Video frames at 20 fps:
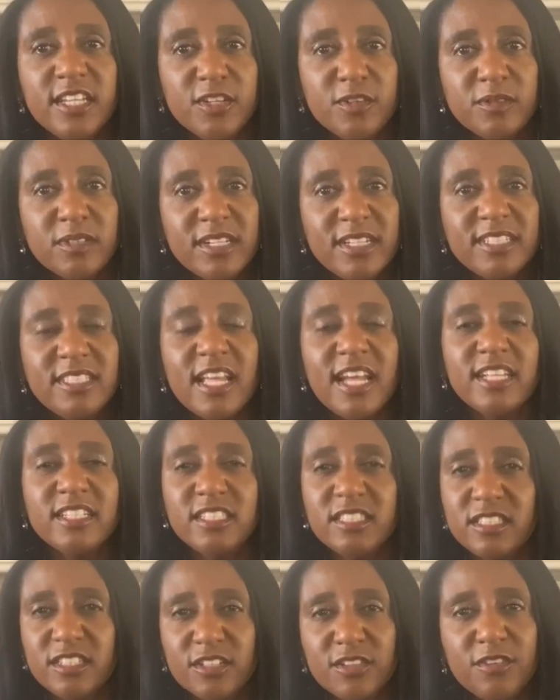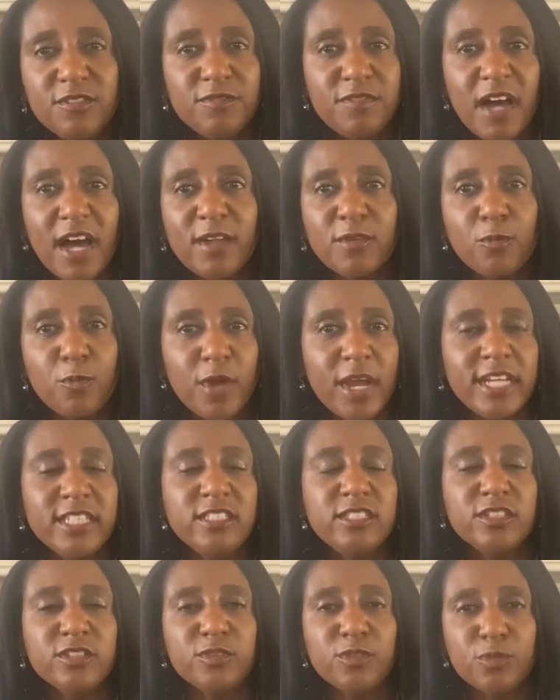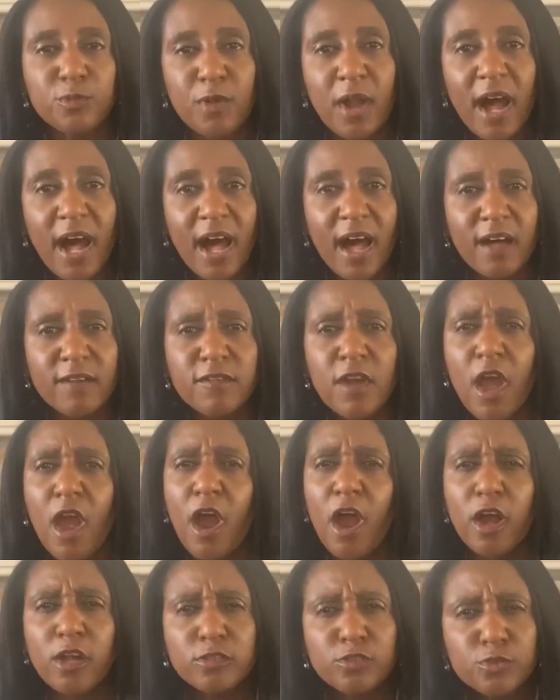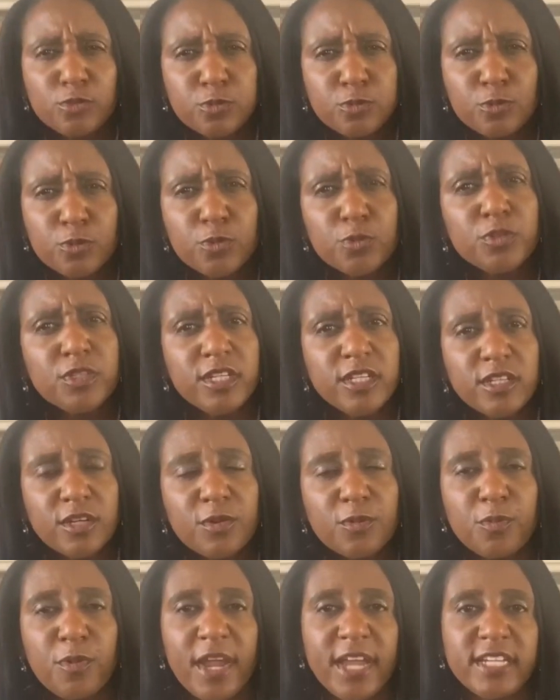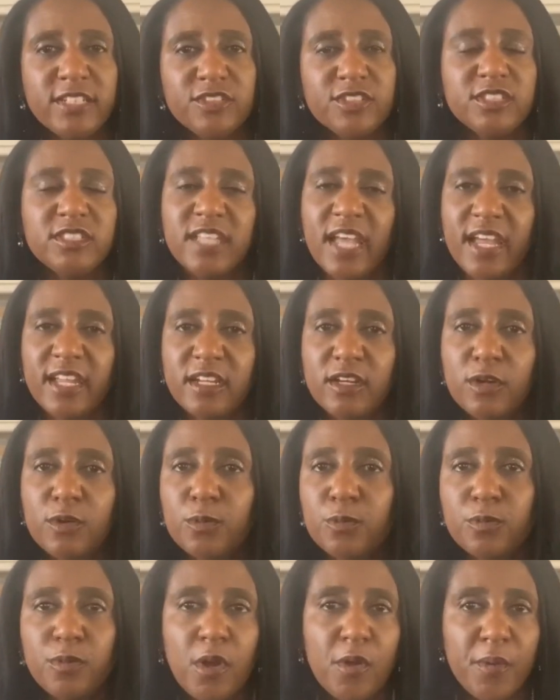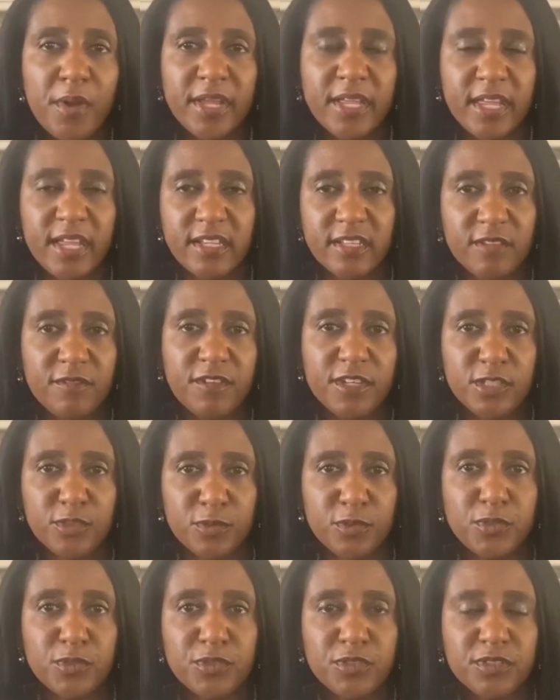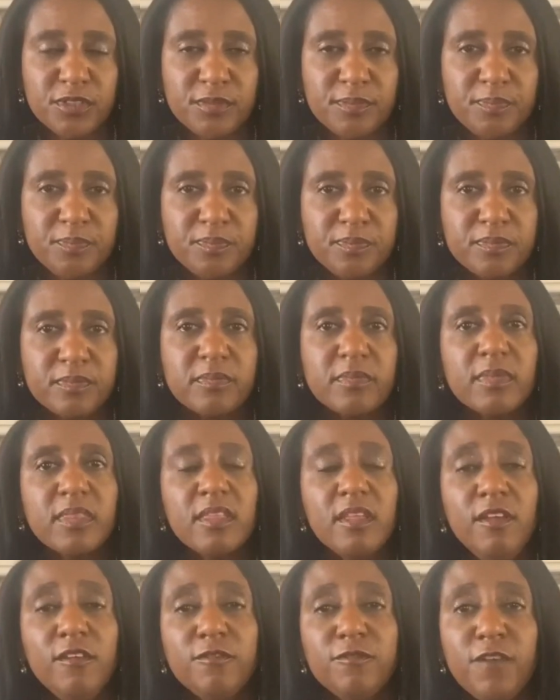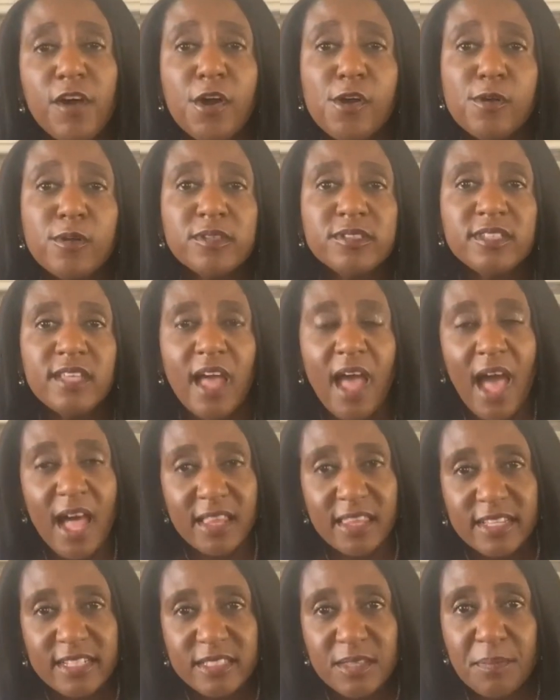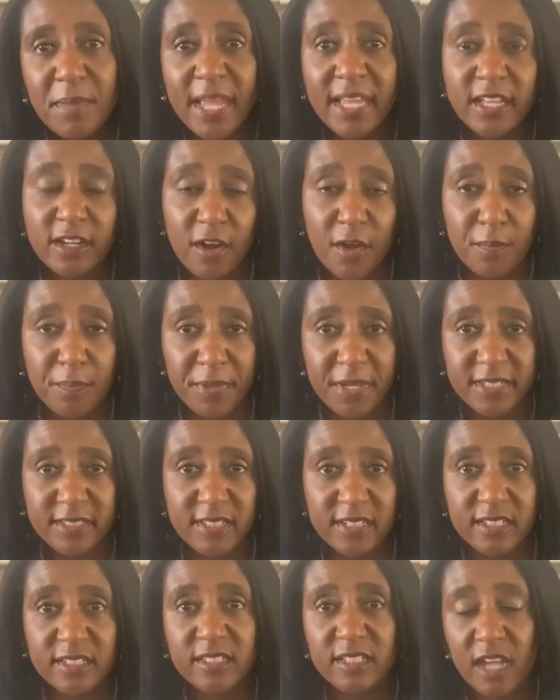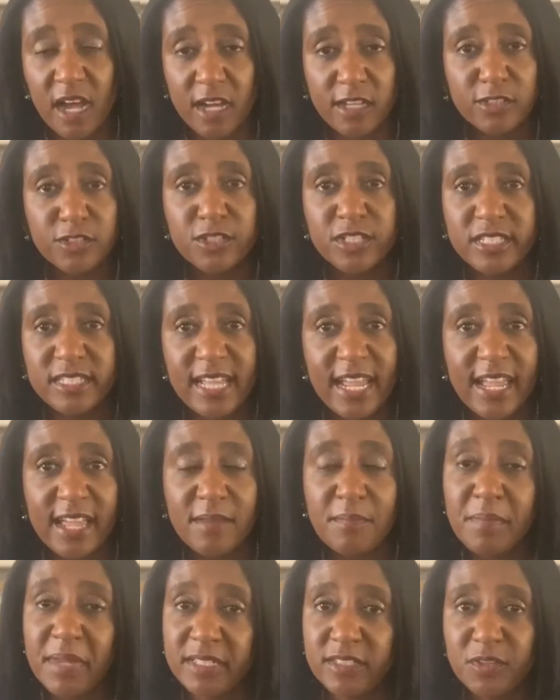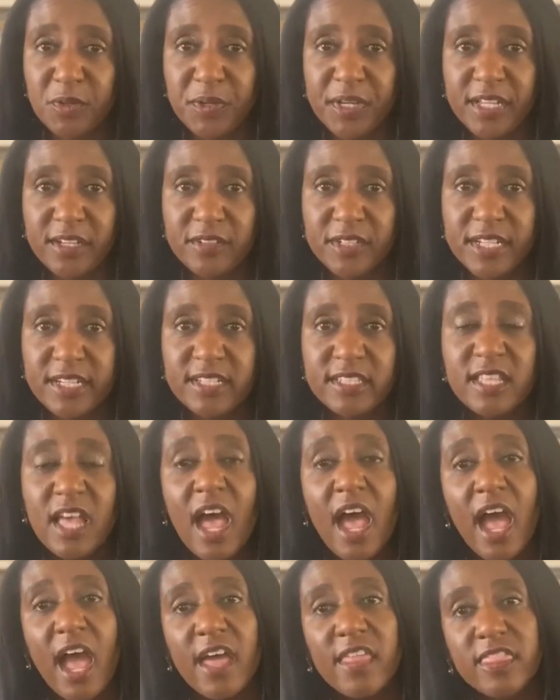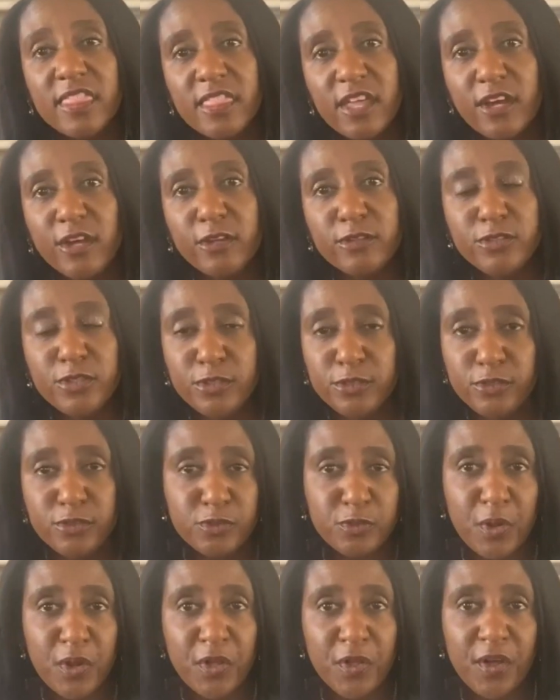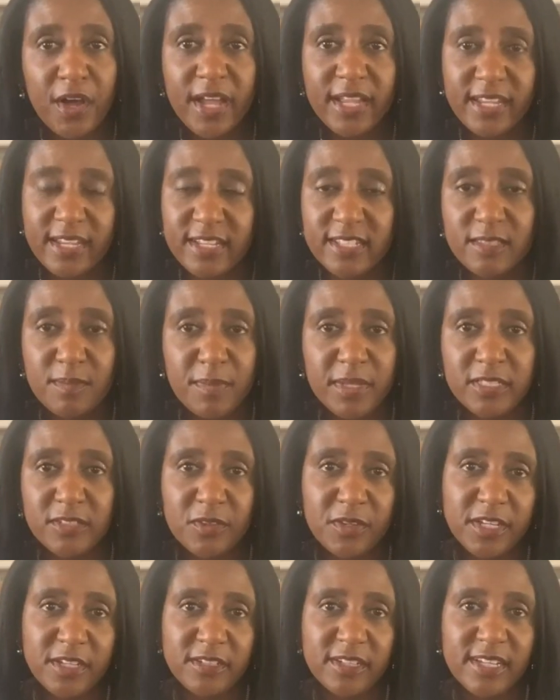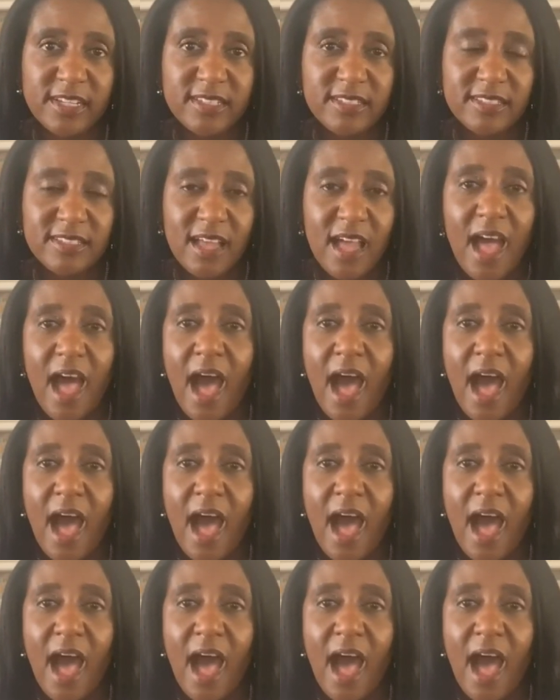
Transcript: illness and still find ways to thrive are truly courageous and heroic individuals. Folks, let's make it our business to understand mental illness and those who struggle against mental illness.